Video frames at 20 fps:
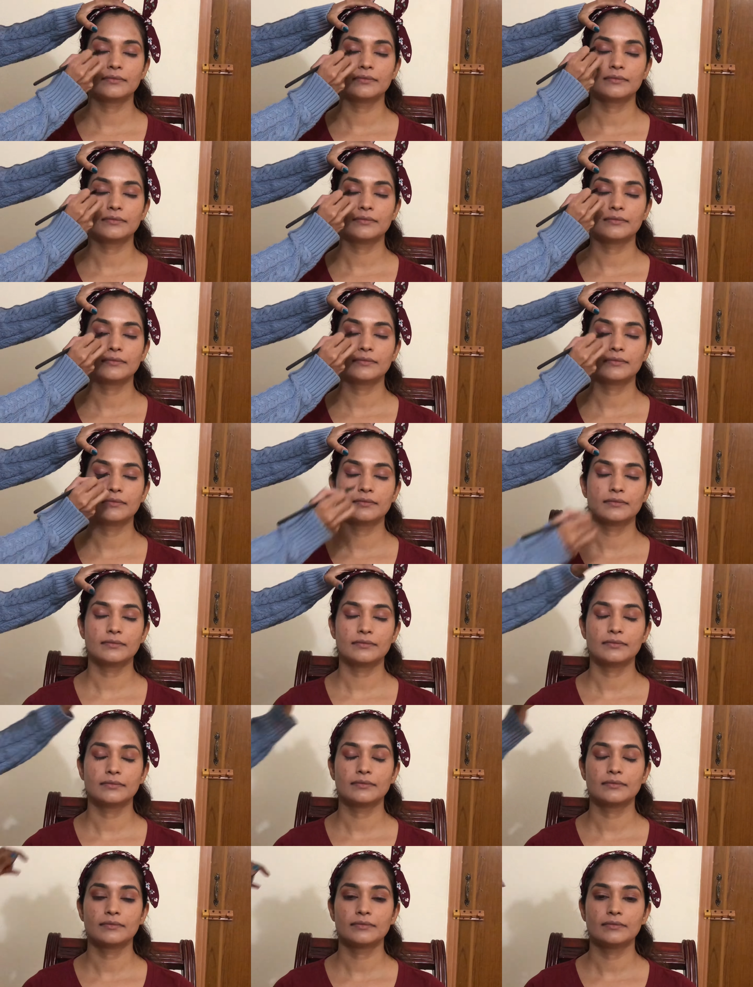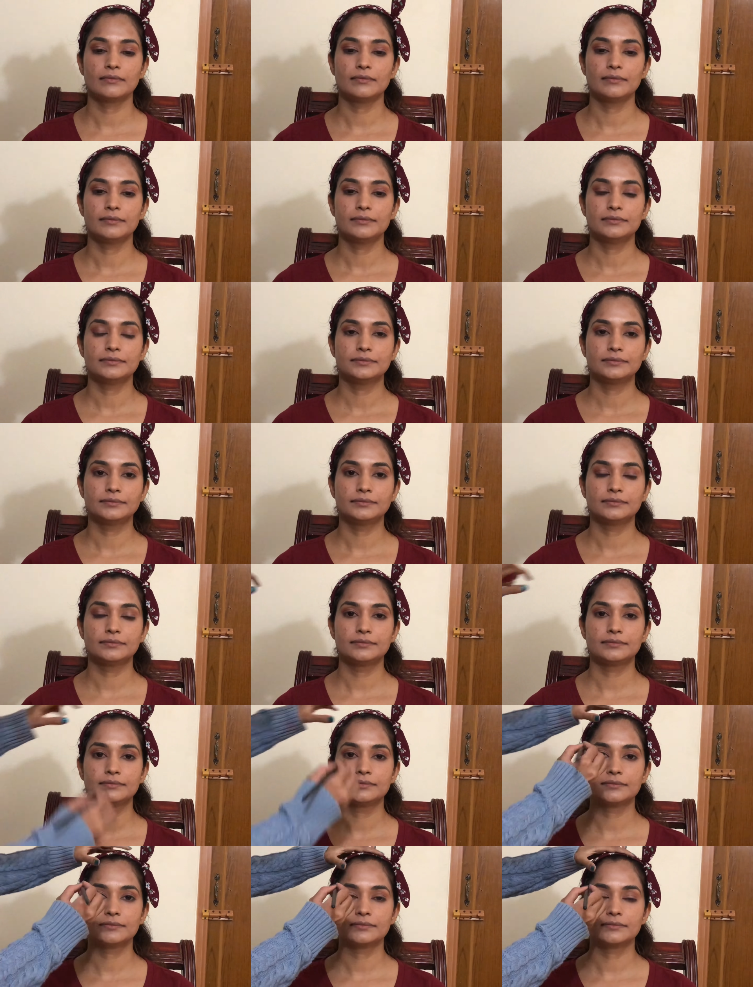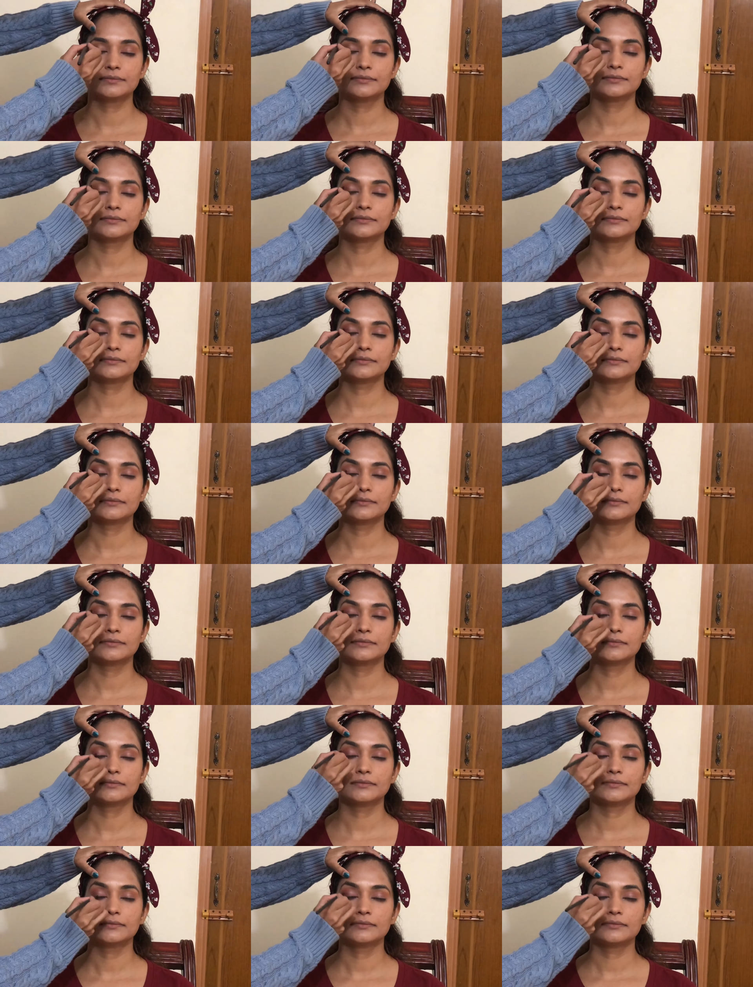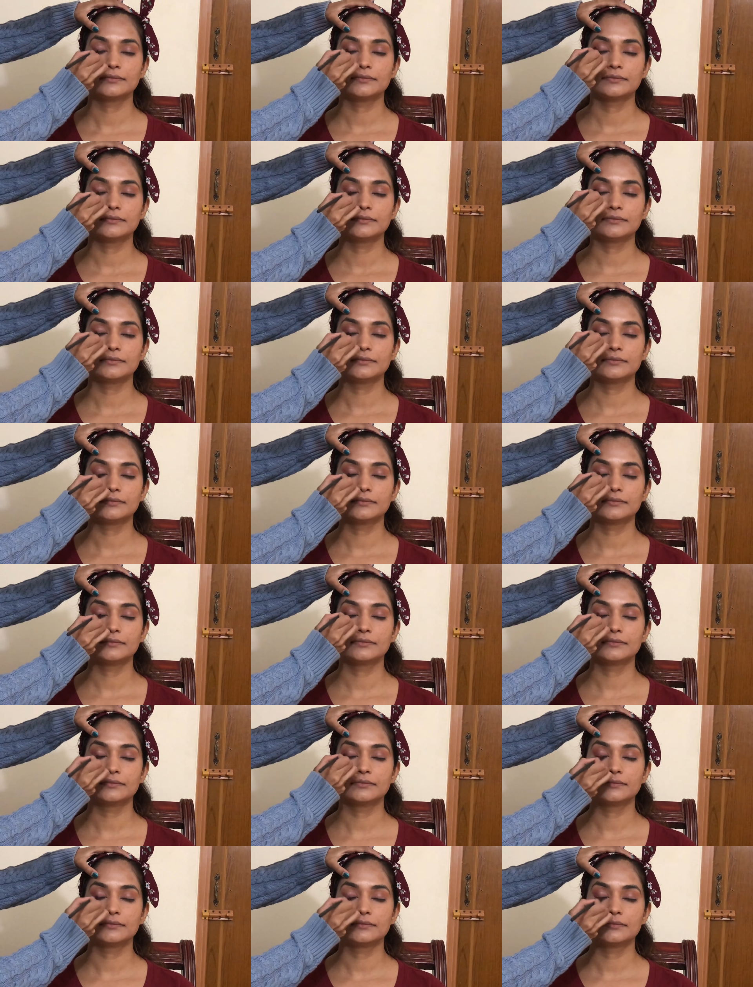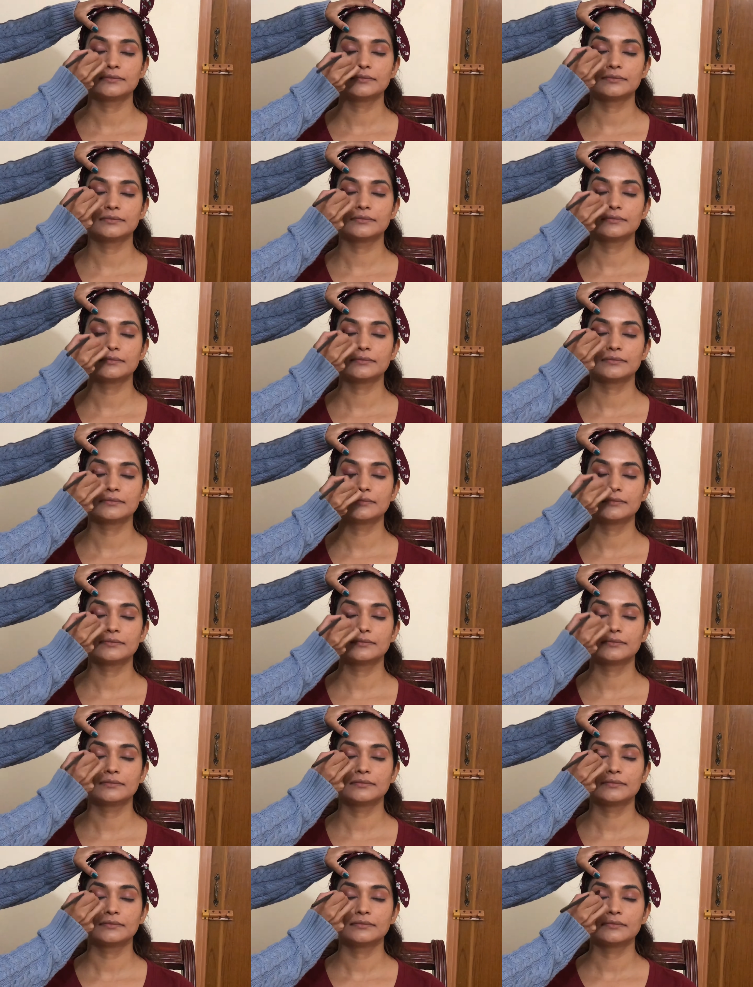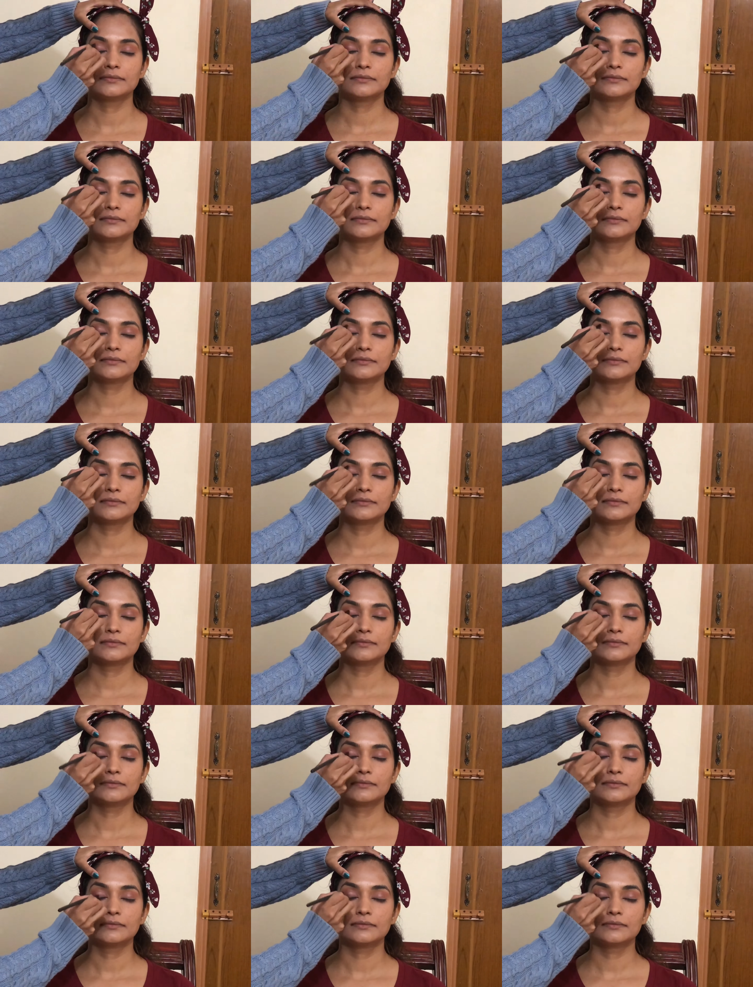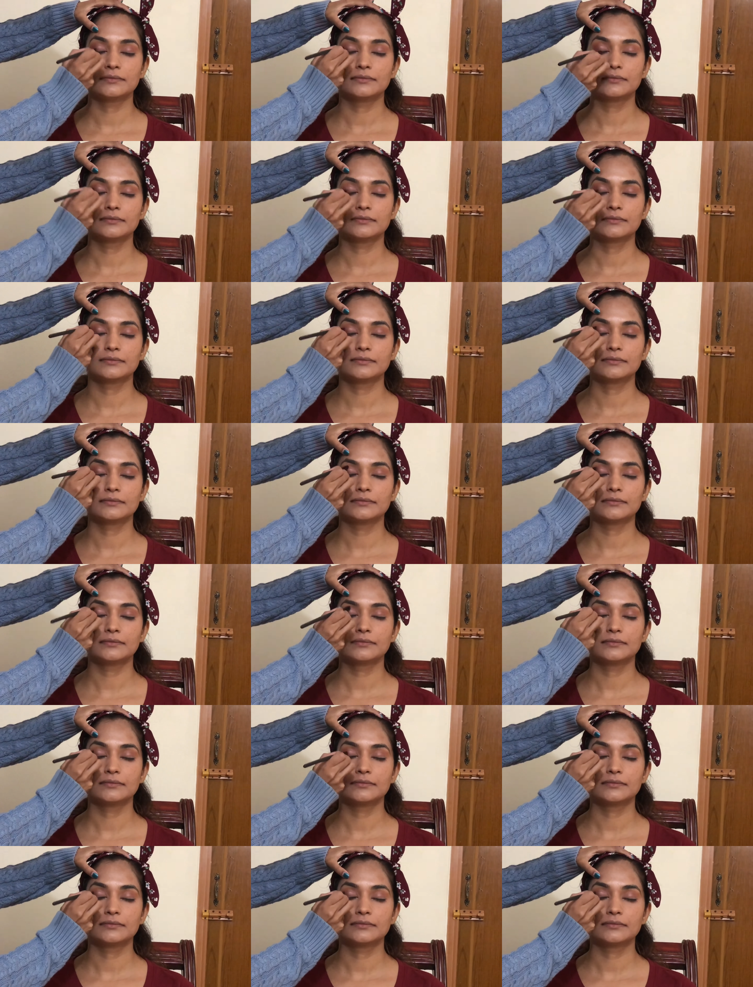Nothing is said.